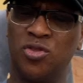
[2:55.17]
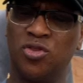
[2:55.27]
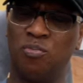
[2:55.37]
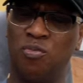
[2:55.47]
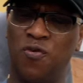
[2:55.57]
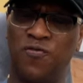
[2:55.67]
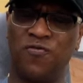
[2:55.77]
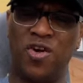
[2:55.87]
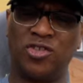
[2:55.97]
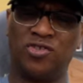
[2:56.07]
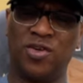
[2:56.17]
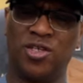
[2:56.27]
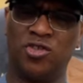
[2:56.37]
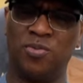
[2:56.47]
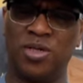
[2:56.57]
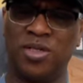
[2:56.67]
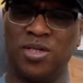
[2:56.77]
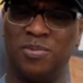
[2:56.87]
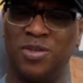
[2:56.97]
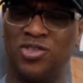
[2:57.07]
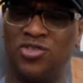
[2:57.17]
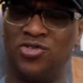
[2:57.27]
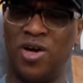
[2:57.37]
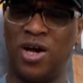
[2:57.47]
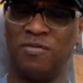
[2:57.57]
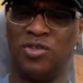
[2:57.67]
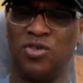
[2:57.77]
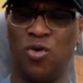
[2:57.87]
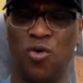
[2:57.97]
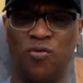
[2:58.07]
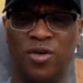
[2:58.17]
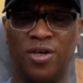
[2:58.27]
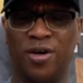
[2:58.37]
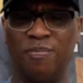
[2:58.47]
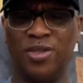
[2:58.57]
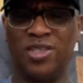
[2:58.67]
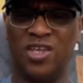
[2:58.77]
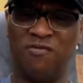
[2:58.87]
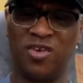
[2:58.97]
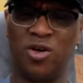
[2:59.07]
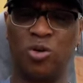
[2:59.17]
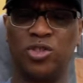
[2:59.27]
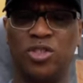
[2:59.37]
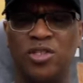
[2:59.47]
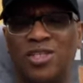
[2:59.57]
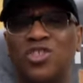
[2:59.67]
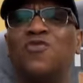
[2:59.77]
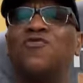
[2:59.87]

the more frustrated you become in striving to overcome the difficulty that you